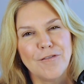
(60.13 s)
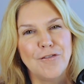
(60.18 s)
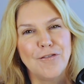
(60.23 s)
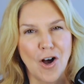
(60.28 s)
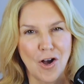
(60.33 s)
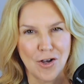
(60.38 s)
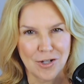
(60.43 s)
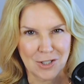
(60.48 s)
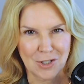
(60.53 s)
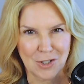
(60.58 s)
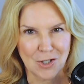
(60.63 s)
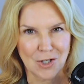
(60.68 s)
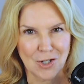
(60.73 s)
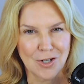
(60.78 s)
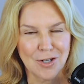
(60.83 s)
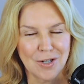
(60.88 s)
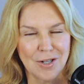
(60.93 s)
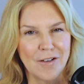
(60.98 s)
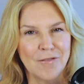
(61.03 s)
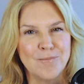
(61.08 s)

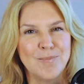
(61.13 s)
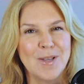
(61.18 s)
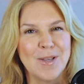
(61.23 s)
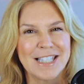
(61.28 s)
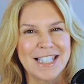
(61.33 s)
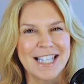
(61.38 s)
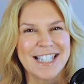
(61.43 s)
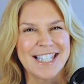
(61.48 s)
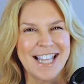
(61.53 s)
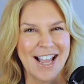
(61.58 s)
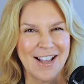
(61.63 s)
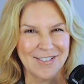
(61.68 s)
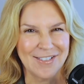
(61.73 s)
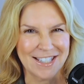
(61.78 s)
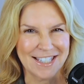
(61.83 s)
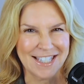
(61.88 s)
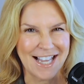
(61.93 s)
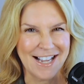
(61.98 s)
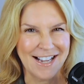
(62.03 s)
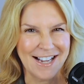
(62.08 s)
Foster of Business
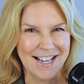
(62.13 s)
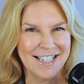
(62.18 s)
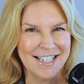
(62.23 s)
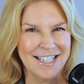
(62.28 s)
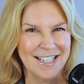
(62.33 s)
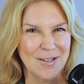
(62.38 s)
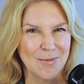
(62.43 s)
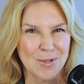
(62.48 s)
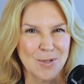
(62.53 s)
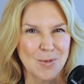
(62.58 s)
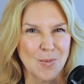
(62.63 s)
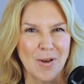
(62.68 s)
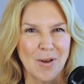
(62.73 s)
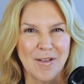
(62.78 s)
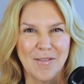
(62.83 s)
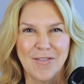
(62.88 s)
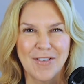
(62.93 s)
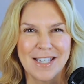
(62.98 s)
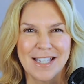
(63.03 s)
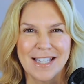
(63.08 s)
Outside, and it was
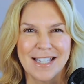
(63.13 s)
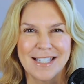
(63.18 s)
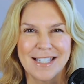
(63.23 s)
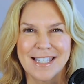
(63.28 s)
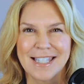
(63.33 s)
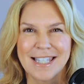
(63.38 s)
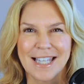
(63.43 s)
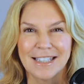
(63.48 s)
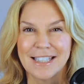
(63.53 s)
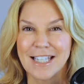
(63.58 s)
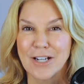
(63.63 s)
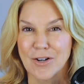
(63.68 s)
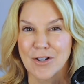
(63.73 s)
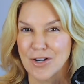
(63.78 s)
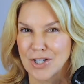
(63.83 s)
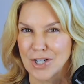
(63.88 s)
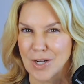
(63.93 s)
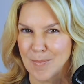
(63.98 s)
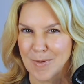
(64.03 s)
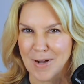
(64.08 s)
one of his
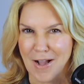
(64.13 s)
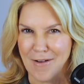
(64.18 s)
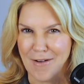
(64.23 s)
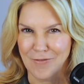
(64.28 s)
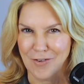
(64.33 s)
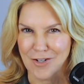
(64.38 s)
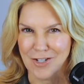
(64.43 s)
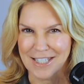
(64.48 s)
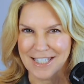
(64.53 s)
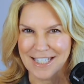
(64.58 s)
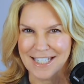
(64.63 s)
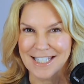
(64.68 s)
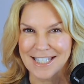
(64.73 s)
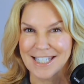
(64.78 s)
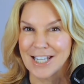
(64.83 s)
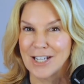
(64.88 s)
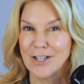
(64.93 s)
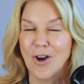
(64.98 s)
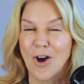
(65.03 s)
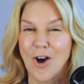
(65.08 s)
leadership
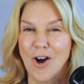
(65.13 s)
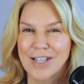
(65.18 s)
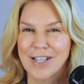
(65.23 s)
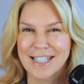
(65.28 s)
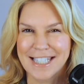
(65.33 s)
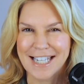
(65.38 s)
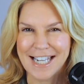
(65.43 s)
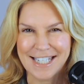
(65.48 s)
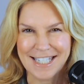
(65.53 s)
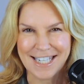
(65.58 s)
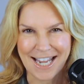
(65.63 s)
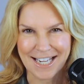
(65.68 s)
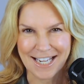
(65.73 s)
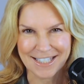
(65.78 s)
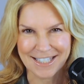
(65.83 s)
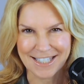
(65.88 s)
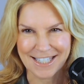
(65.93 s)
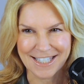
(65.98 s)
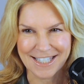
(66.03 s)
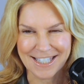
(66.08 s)
conferences in Austin,
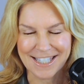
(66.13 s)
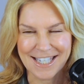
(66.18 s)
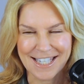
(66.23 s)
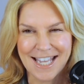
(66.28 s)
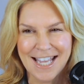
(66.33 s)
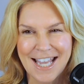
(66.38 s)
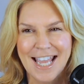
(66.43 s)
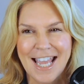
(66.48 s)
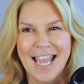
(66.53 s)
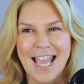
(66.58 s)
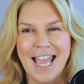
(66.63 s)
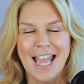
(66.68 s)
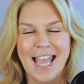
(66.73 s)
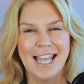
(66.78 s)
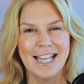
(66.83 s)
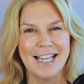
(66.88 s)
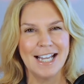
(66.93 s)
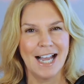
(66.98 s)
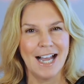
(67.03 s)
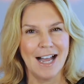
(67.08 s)
Texas.
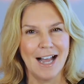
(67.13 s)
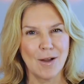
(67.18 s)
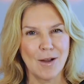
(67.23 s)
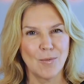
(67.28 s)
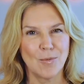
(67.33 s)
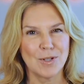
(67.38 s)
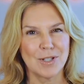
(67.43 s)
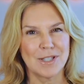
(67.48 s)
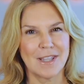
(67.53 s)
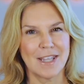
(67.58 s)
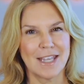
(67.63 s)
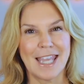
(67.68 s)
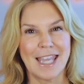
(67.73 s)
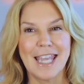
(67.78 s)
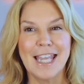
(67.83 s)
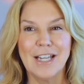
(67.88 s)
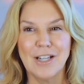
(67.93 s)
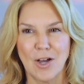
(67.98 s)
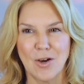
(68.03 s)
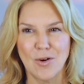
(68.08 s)
And I was the
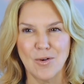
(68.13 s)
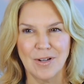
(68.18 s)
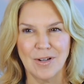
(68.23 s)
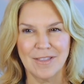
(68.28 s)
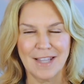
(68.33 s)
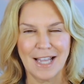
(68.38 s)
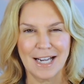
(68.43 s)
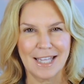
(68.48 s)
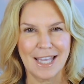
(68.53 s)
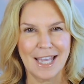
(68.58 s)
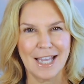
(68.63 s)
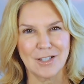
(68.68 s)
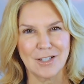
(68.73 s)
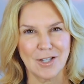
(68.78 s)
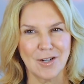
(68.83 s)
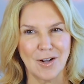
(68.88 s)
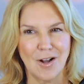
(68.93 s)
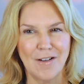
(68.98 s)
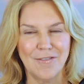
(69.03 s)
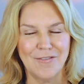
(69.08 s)
keynote that kicked
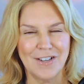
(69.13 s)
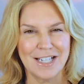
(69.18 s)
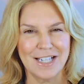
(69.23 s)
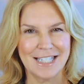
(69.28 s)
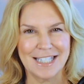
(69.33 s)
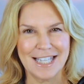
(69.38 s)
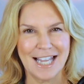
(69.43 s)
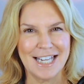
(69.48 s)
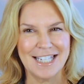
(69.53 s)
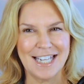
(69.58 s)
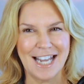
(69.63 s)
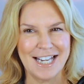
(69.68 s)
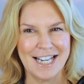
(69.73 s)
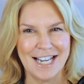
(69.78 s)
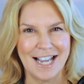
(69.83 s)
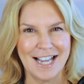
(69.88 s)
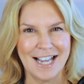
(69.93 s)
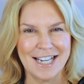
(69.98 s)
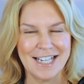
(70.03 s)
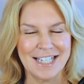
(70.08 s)
it off on a Sunday
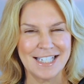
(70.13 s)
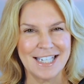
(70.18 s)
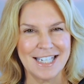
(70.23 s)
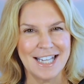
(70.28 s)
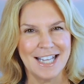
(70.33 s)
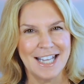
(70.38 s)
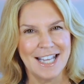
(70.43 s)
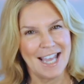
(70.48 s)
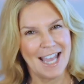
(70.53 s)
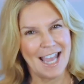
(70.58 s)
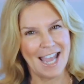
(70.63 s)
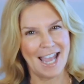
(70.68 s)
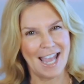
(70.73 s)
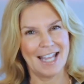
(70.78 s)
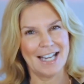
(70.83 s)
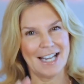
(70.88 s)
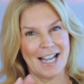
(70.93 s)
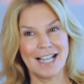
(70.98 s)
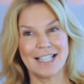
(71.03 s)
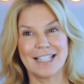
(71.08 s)
night.
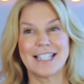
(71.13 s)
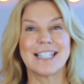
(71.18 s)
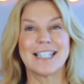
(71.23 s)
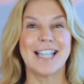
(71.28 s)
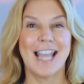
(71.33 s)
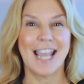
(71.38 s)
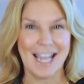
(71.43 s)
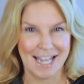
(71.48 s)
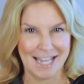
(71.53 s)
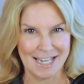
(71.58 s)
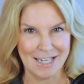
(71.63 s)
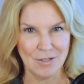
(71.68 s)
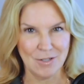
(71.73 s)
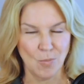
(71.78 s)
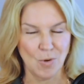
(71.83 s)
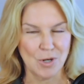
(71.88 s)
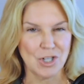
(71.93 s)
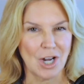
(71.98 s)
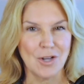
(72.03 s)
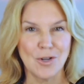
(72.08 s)
And I stayed,
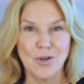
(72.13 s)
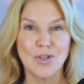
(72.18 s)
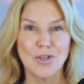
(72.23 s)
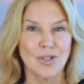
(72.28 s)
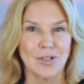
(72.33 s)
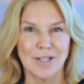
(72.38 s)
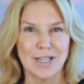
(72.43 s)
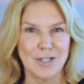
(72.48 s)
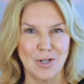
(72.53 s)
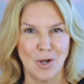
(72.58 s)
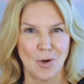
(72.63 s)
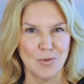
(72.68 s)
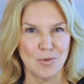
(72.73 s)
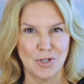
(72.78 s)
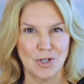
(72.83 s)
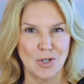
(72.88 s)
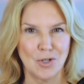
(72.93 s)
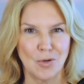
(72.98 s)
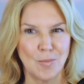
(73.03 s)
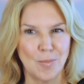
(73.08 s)
which I usually
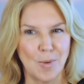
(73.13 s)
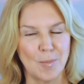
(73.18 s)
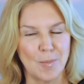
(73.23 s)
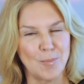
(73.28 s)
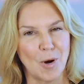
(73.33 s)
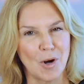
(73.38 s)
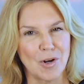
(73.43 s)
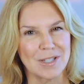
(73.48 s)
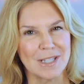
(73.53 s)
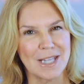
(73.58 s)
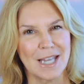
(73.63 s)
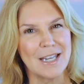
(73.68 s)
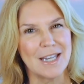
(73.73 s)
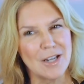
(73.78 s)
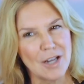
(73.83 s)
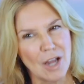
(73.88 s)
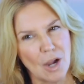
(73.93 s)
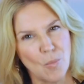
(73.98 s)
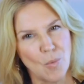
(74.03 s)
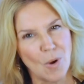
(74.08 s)
don't do. But Bart said,
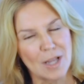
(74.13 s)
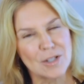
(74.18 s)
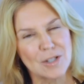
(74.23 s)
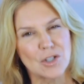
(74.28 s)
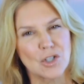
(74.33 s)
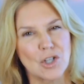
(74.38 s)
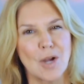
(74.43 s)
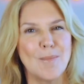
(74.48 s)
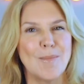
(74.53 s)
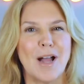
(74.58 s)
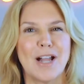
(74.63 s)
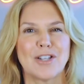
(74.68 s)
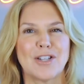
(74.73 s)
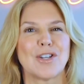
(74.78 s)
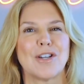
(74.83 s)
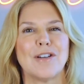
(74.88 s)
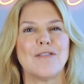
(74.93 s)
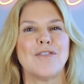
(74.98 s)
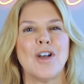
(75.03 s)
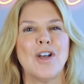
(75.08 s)
you know what? So
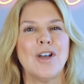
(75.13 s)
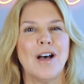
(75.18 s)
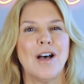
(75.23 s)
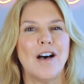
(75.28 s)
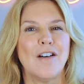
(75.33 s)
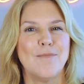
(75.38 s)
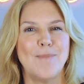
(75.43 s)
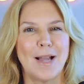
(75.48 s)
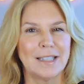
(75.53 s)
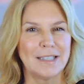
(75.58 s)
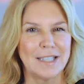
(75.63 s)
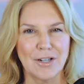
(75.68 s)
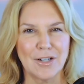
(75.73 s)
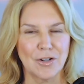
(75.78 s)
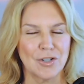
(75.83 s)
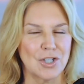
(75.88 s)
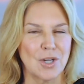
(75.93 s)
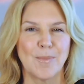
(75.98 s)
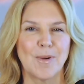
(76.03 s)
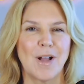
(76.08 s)
much of my
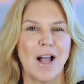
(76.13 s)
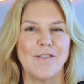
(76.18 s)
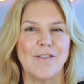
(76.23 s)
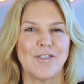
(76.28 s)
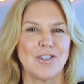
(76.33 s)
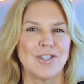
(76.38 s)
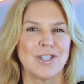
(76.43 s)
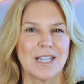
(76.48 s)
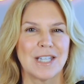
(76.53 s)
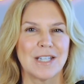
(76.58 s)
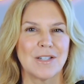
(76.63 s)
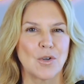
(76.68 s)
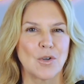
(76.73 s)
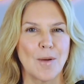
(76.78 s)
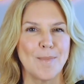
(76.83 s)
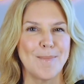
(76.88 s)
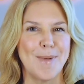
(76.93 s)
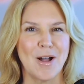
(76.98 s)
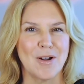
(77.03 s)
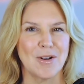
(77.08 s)
leadership conferences are
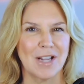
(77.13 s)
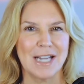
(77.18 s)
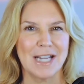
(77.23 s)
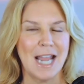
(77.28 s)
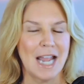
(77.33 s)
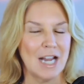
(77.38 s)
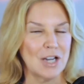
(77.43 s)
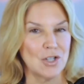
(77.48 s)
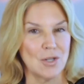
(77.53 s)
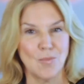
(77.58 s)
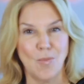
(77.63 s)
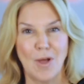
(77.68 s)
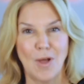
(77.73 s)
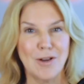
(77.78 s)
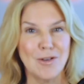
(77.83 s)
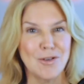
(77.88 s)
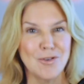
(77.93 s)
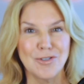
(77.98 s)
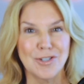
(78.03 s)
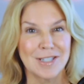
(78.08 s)
about connection. Why
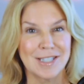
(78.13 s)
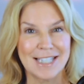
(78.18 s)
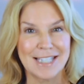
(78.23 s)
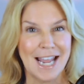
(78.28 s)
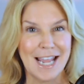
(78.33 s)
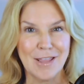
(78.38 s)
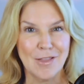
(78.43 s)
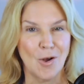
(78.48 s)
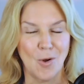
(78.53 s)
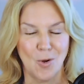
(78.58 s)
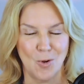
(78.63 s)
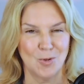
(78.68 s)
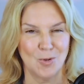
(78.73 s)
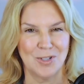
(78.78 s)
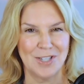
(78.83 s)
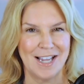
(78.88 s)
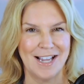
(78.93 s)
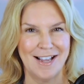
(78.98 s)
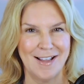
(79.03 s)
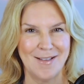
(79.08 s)
don't you just stay the whole
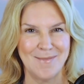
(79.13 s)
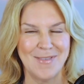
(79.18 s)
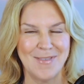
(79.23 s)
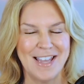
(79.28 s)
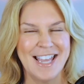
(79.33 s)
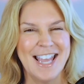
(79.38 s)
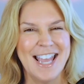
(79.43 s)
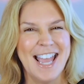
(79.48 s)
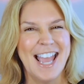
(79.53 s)
time?